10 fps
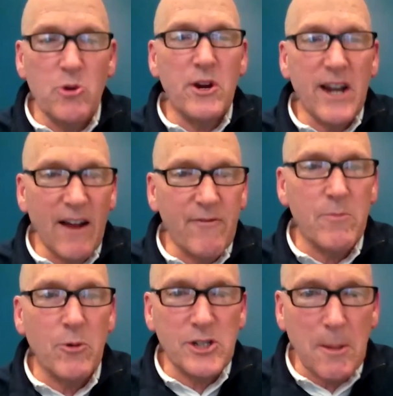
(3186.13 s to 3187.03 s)
You can have the
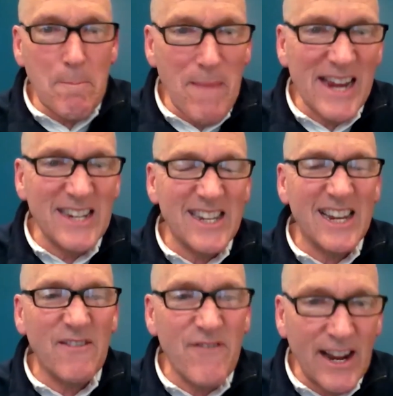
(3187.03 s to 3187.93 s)
most amazing
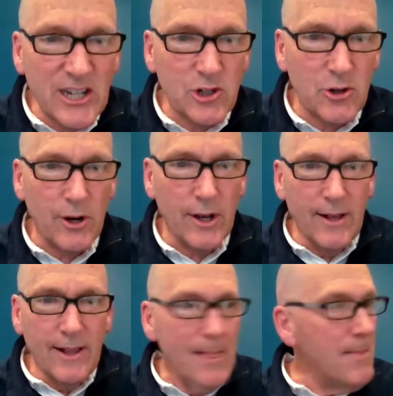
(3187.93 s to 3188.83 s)
adventure.
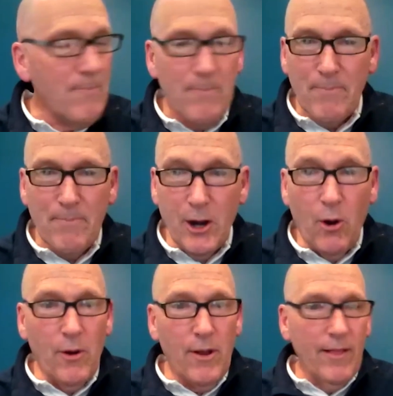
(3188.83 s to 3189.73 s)

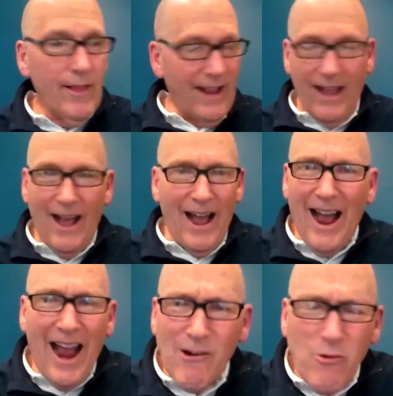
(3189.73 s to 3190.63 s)
Like
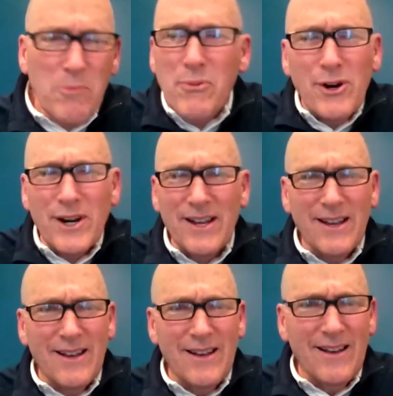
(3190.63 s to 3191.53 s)
I wrote a book
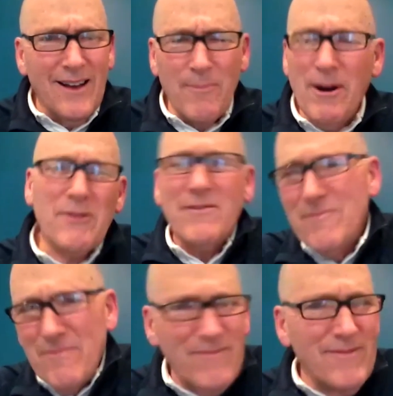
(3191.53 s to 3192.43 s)
about,
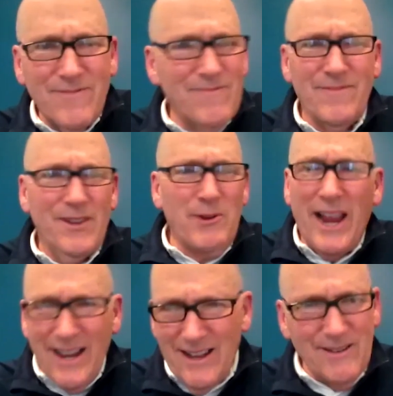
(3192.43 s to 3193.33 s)

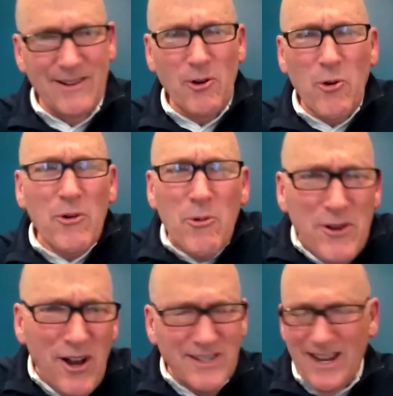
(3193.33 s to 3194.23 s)
okay, who
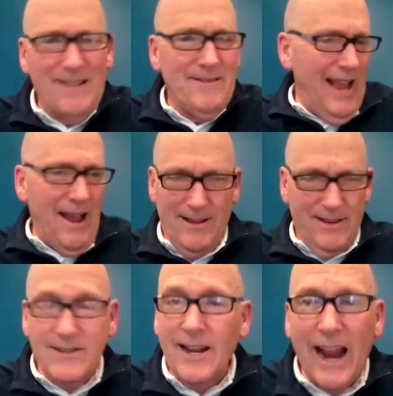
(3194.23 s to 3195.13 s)
does not?
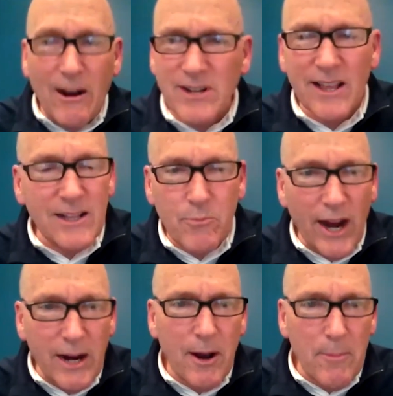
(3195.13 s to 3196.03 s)
It's like, I don't say that to
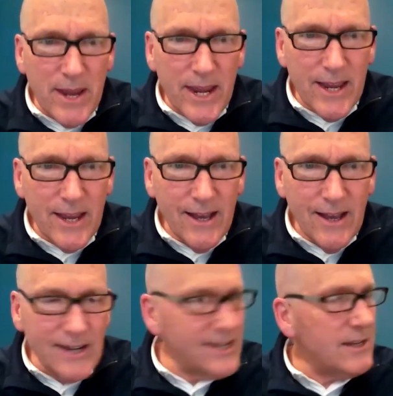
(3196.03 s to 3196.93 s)
brag about me.
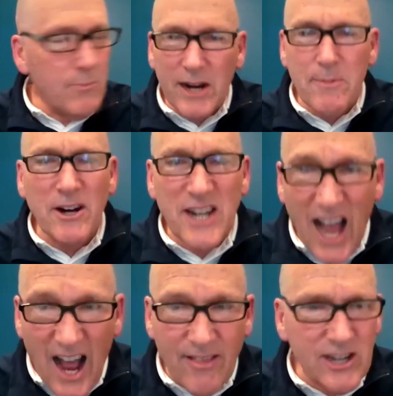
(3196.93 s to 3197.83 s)
I say that to brag about
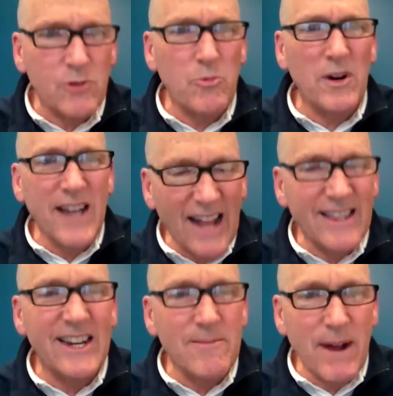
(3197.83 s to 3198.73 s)
God. This is what God
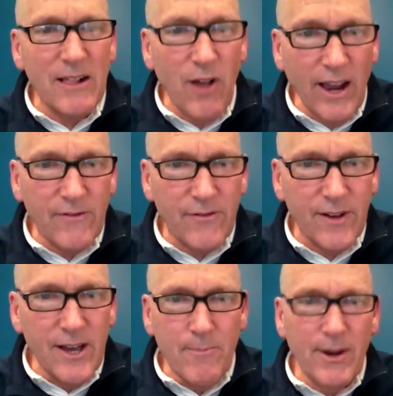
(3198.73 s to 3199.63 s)
did in my life
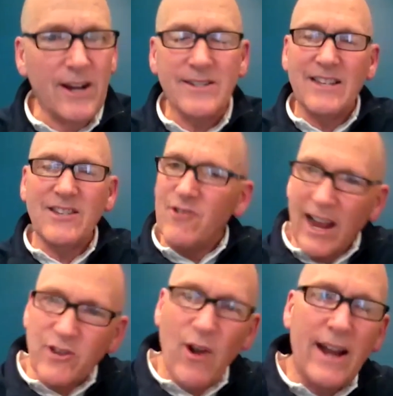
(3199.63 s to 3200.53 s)
because I
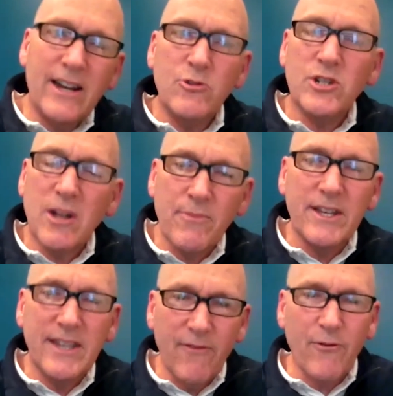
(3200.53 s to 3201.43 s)
tried to do
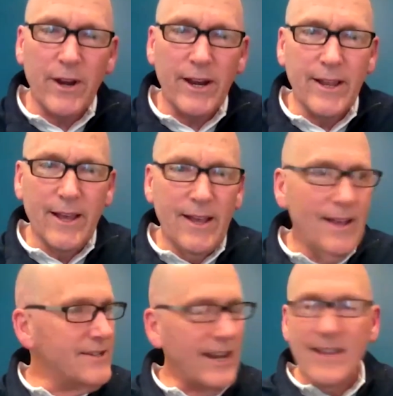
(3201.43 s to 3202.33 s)
something different.
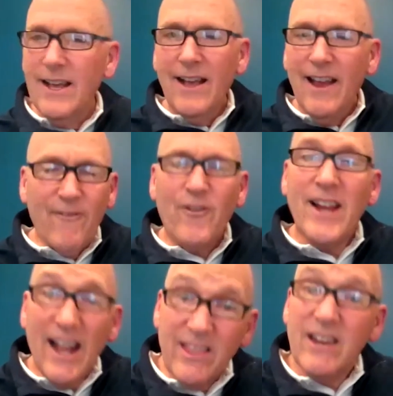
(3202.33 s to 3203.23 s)
It's like, and
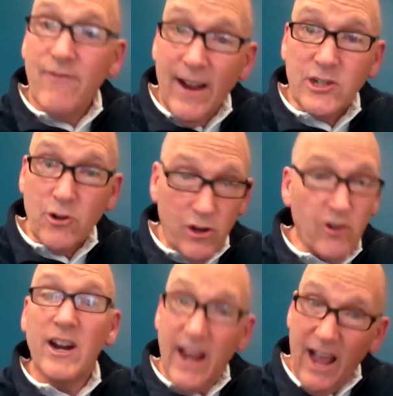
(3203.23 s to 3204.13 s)
forget the adventure. You're
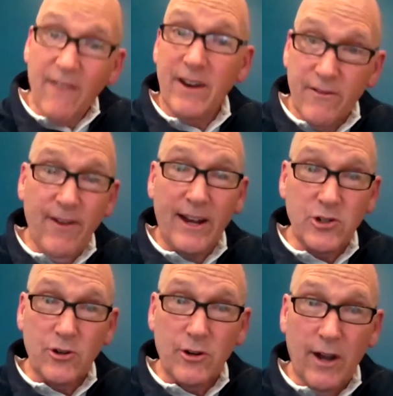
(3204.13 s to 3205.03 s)
going to have an
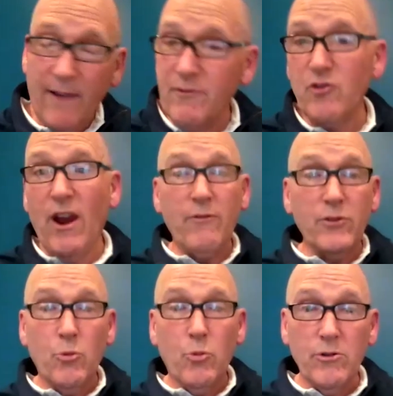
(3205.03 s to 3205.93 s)
adventure. I've traveled
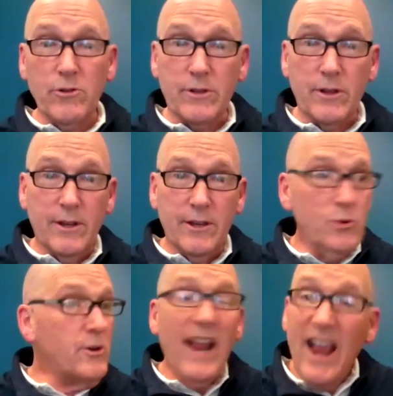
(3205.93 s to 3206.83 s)
the world.
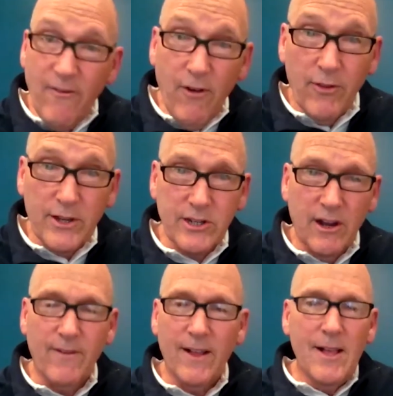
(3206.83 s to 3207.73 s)
You can have all this
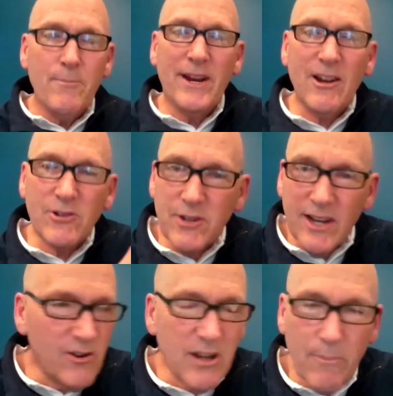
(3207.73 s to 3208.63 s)
stuff, but here's
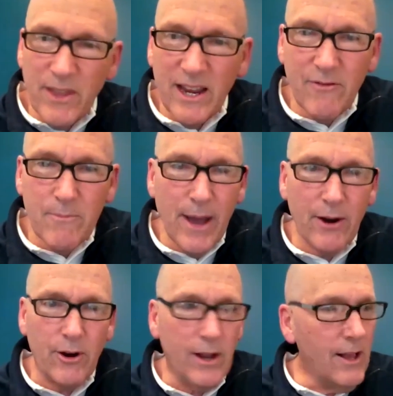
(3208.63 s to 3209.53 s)
something even
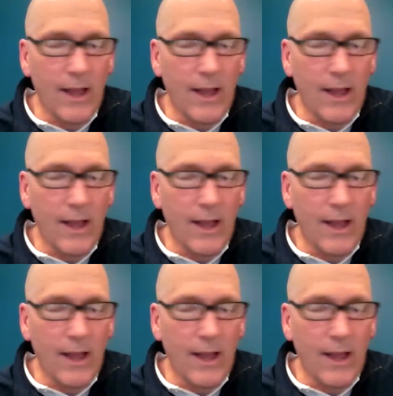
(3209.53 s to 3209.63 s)
better.